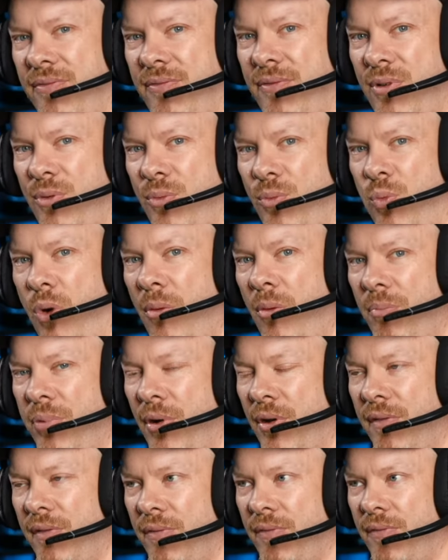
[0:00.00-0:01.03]

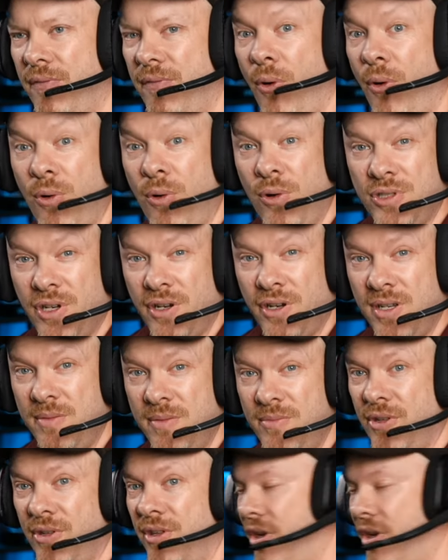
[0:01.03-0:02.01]
1.4 times on the